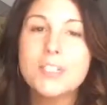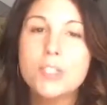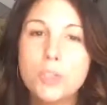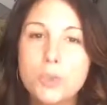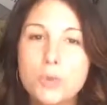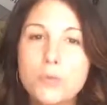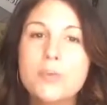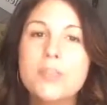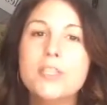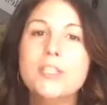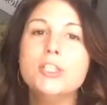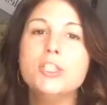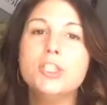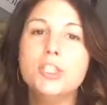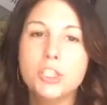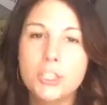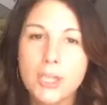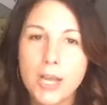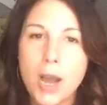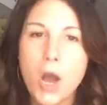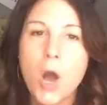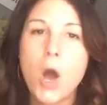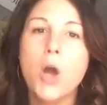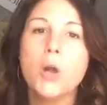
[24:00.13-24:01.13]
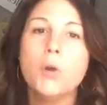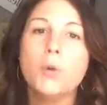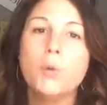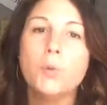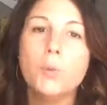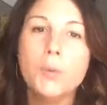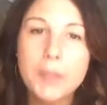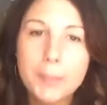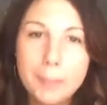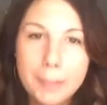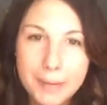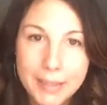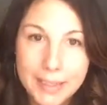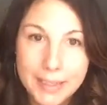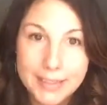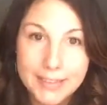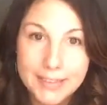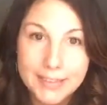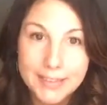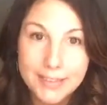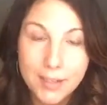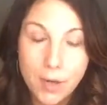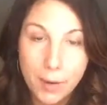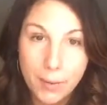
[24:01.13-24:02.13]
to this shit on
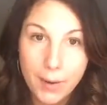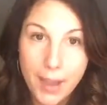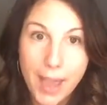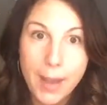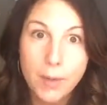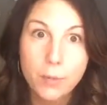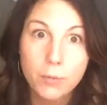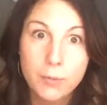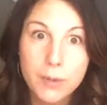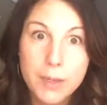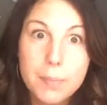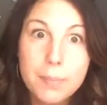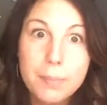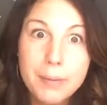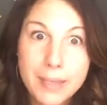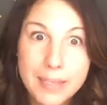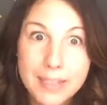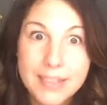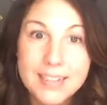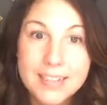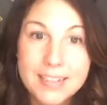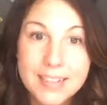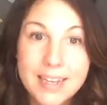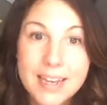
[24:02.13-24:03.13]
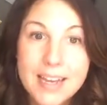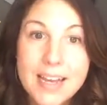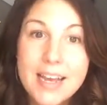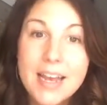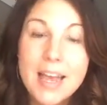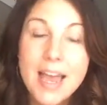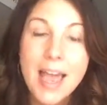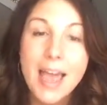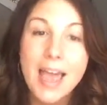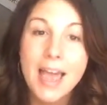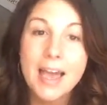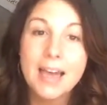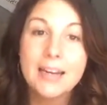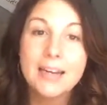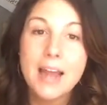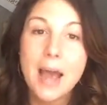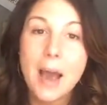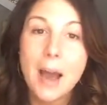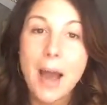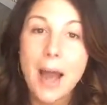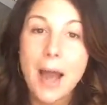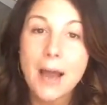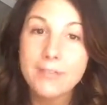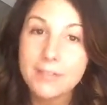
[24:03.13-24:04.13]
repeat. Okay, repeat. And
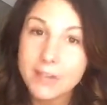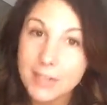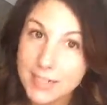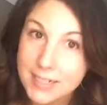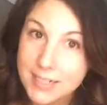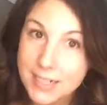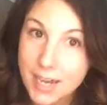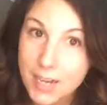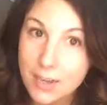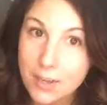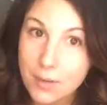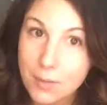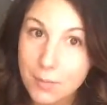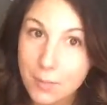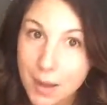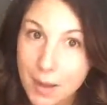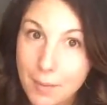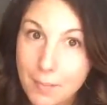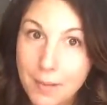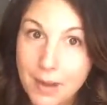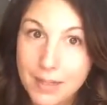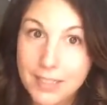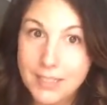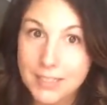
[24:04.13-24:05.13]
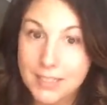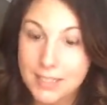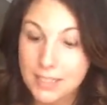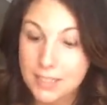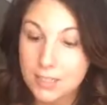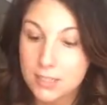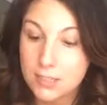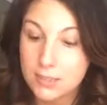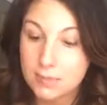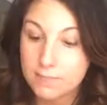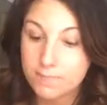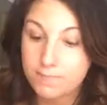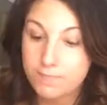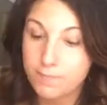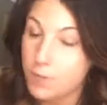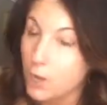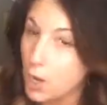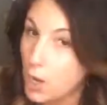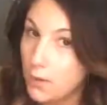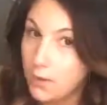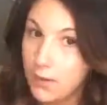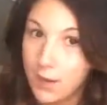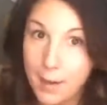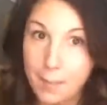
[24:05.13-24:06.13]
I've got to tell you, my mindset's
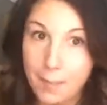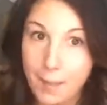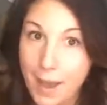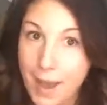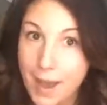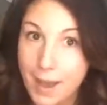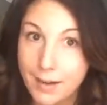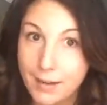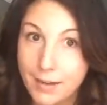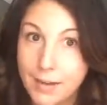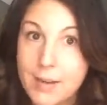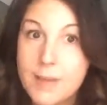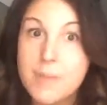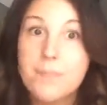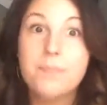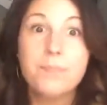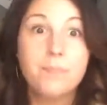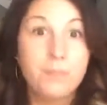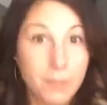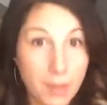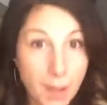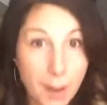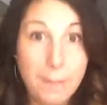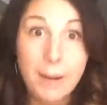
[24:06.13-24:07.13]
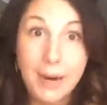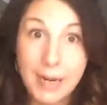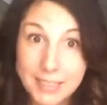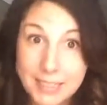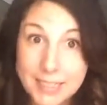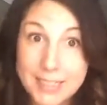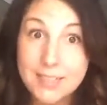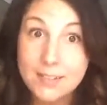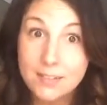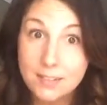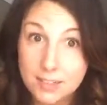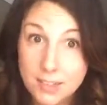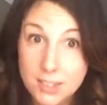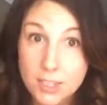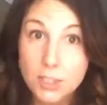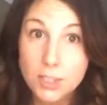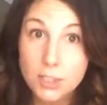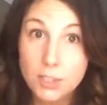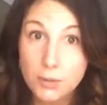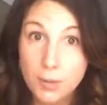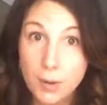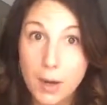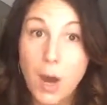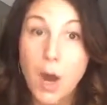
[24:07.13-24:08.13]
not that bad. But I still listen
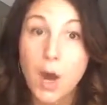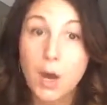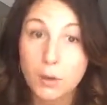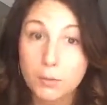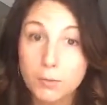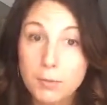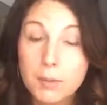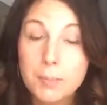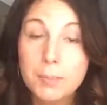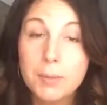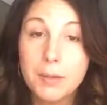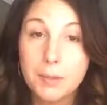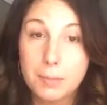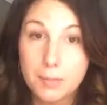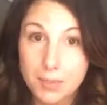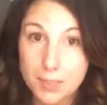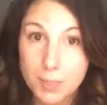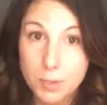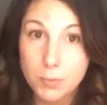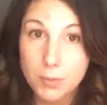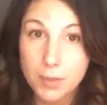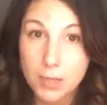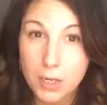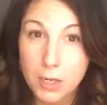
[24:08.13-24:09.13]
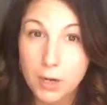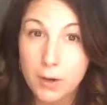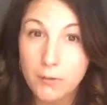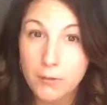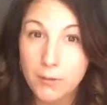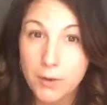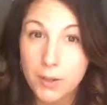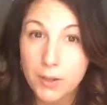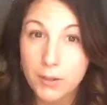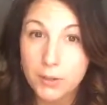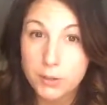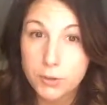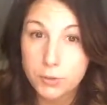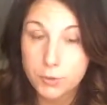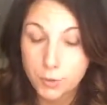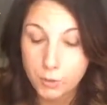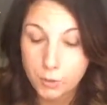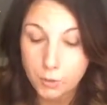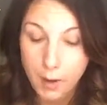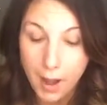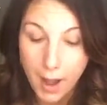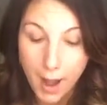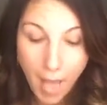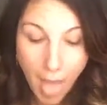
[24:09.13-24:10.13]
to it on repeat because we can all fall into a
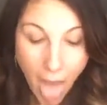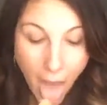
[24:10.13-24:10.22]
rut.